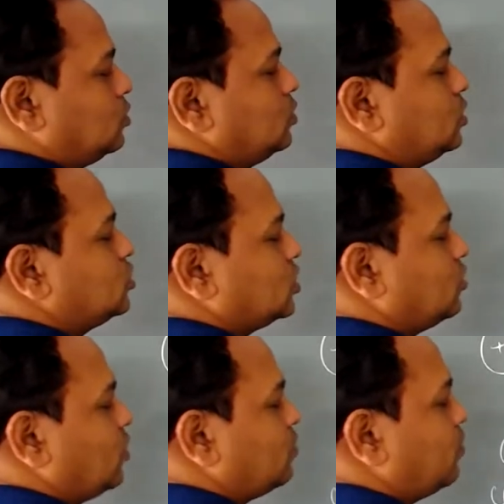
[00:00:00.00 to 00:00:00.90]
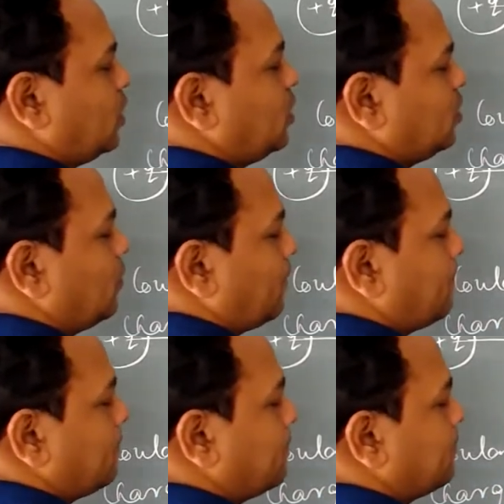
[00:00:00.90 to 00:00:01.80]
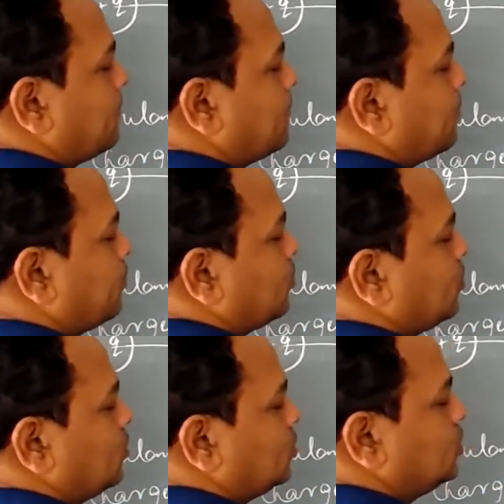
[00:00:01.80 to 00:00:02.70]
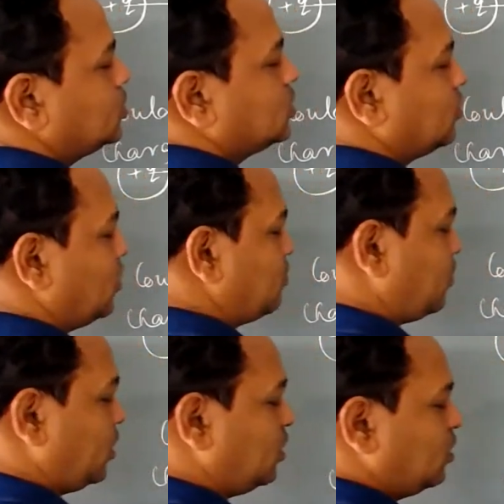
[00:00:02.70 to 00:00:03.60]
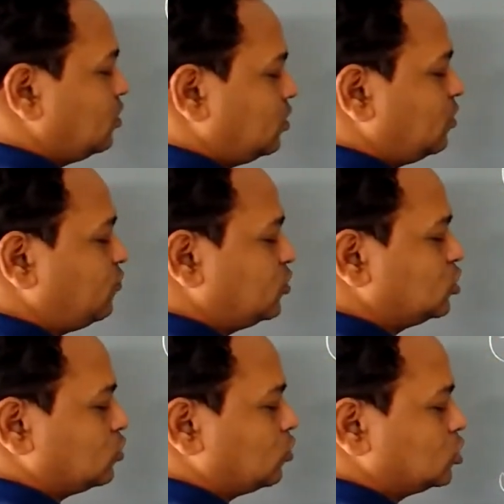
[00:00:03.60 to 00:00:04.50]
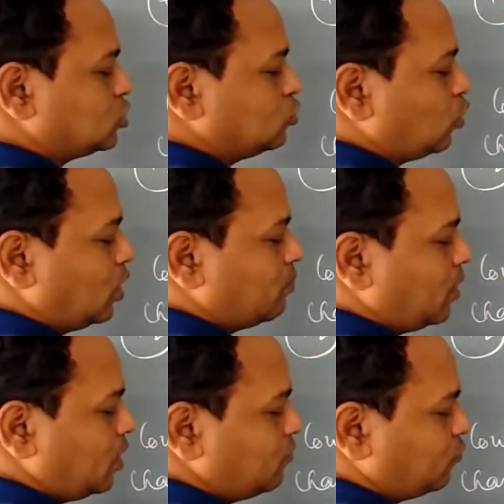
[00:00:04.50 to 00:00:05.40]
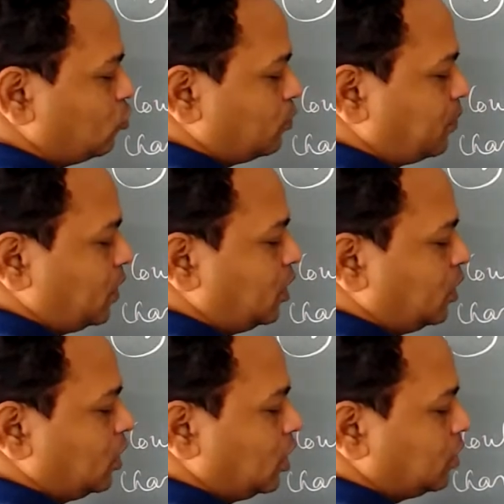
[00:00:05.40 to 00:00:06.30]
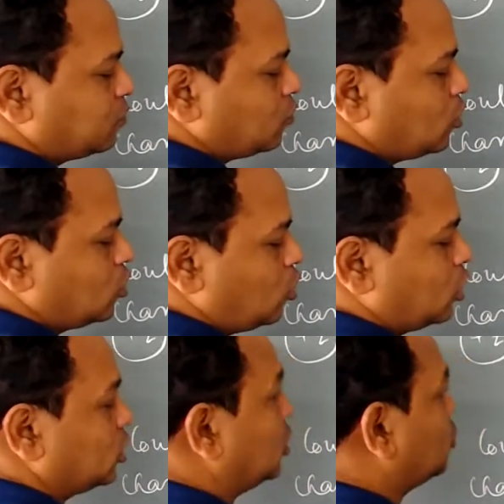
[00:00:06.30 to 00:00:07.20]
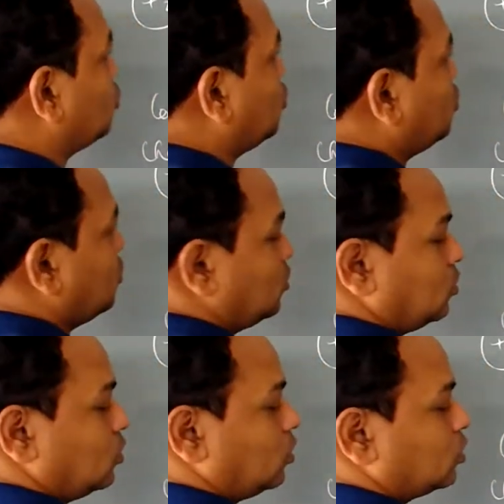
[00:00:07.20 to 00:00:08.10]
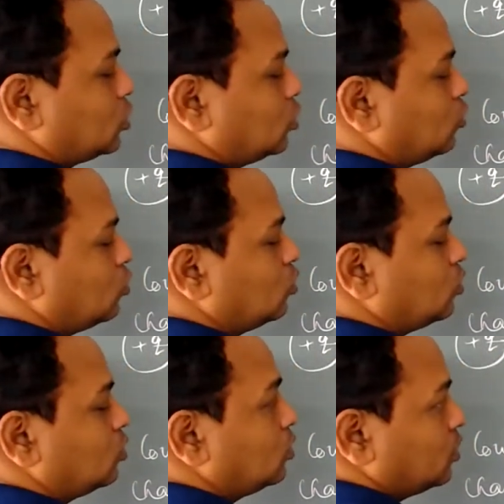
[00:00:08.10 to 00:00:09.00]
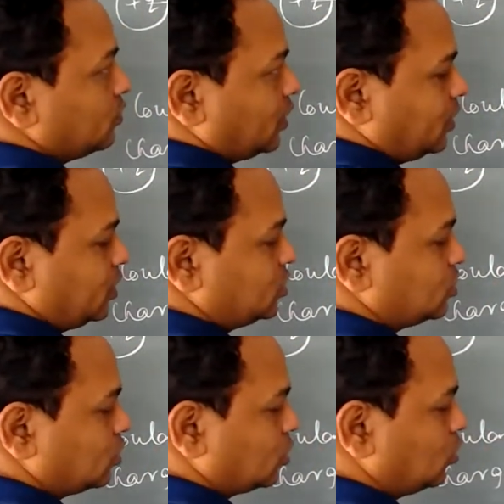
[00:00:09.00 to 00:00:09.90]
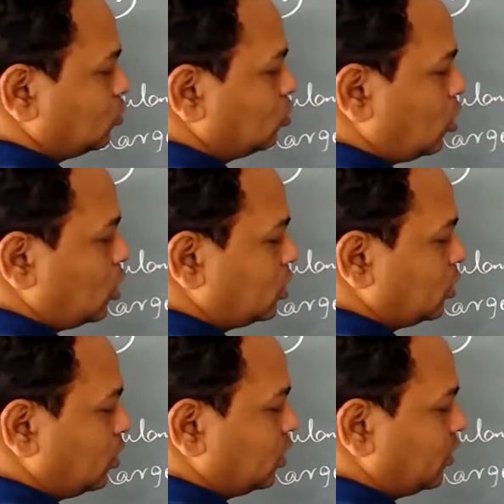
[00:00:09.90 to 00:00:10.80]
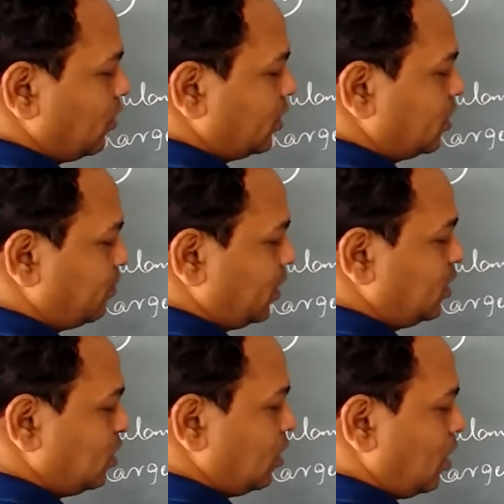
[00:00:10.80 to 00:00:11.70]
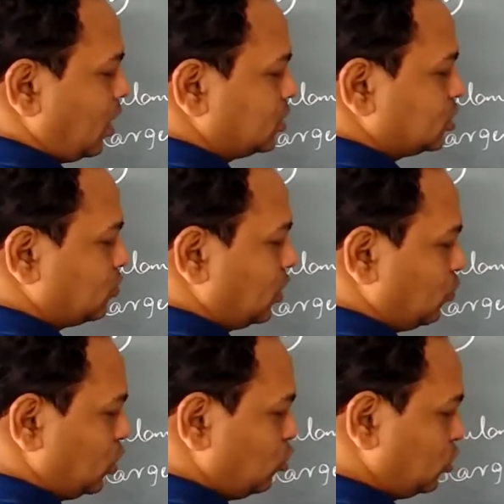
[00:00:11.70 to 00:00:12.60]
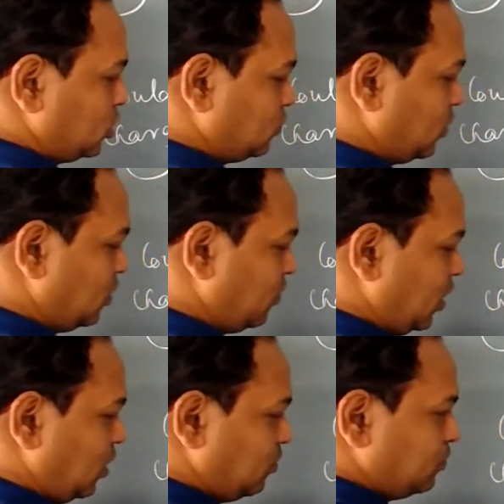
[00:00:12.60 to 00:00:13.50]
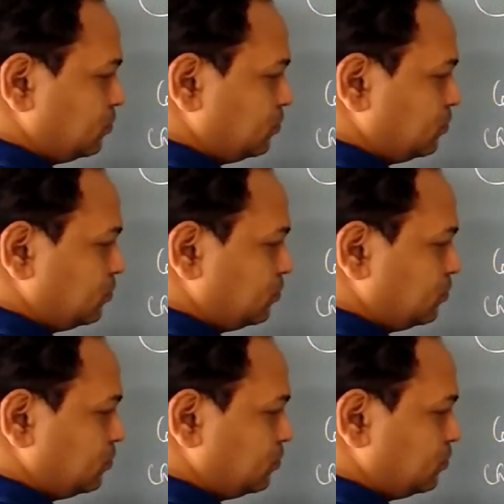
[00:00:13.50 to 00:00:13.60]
is given by F is equals to 1 by 4 pi epsilon naught into Q, that is Q naught divided by R square. We know this very well.